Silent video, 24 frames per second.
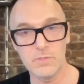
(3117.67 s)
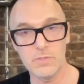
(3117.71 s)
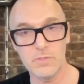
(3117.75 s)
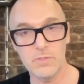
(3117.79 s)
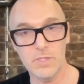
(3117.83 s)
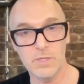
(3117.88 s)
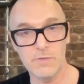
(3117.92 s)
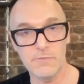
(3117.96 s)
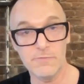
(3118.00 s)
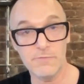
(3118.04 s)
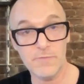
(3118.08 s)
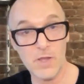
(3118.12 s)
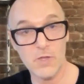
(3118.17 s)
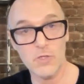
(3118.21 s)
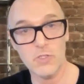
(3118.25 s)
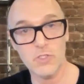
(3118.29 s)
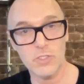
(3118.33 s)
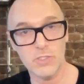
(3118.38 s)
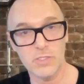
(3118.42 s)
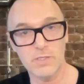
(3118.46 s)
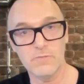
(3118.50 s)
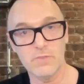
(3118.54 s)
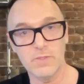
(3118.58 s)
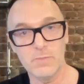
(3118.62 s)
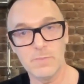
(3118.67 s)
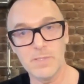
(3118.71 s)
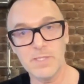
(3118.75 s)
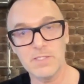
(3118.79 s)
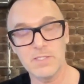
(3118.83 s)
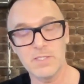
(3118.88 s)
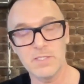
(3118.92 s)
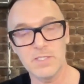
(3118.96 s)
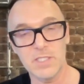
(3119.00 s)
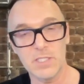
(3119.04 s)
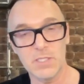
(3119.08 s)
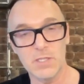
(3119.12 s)
the function of the
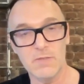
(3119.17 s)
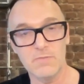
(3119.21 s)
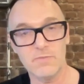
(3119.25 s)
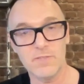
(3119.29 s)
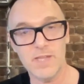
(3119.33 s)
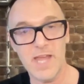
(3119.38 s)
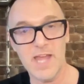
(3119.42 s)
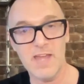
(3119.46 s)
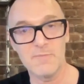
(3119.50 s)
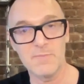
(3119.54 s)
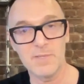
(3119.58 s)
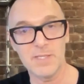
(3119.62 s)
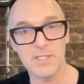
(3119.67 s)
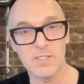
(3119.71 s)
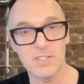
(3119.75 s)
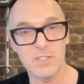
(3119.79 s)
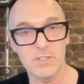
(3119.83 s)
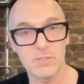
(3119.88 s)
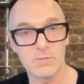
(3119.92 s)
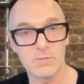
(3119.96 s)
business that you have to have. Because